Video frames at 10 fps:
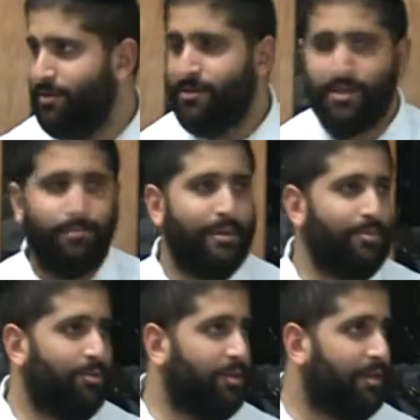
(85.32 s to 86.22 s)
some
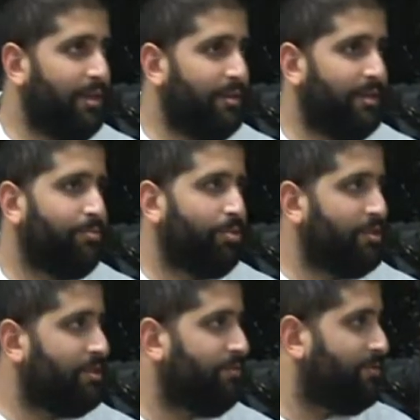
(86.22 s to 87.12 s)
people will think that a
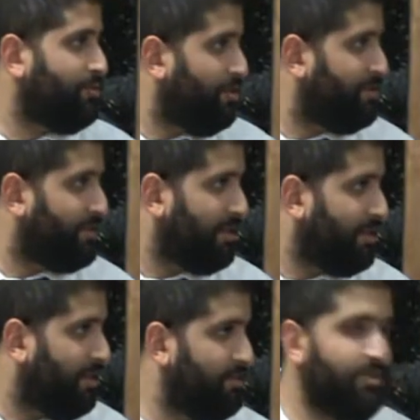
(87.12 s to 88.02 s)
person of a certain skin
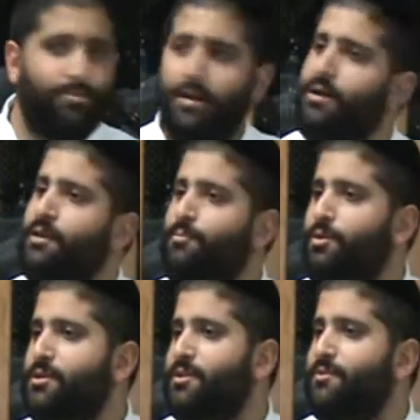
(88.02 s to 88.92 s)
color is better than a
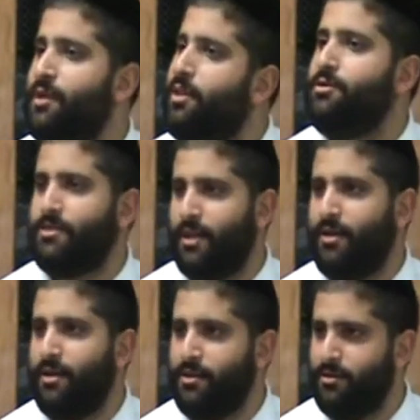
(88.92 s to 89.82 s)
person of another
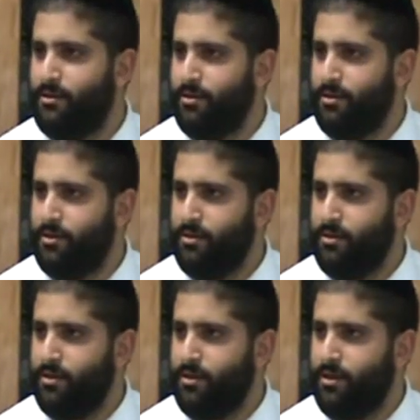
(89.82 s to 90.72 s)
skin color.
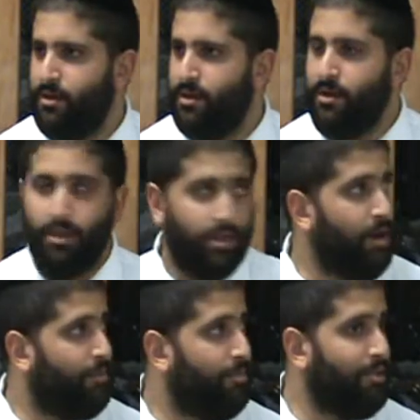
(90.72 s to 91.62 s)
There
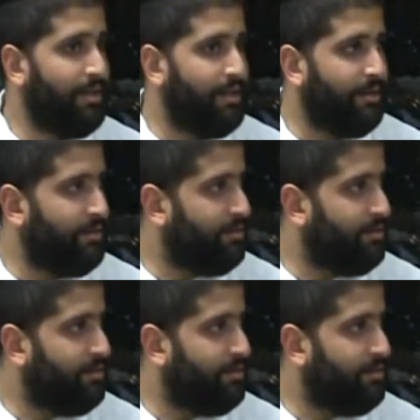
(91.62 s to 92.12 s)
are people like that.